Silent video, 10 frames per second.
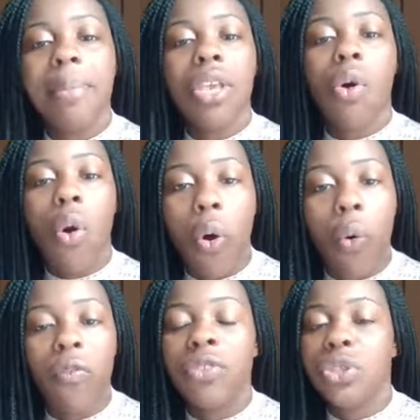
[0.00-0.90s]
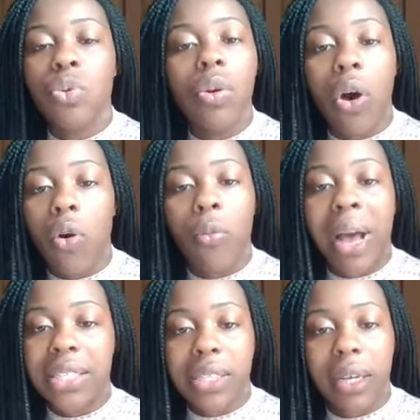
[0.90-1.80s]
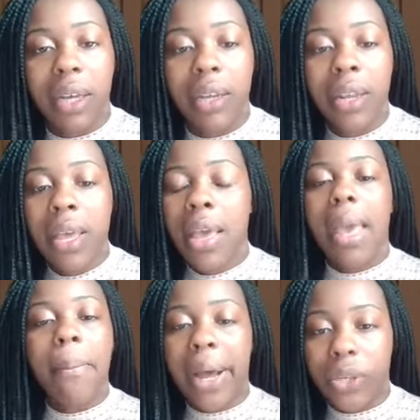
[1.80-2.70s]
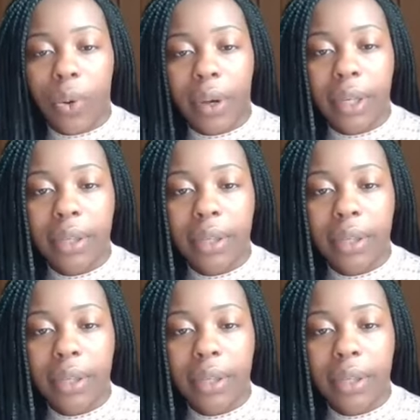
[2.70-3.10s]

me on hold for too long, my son and my daughter.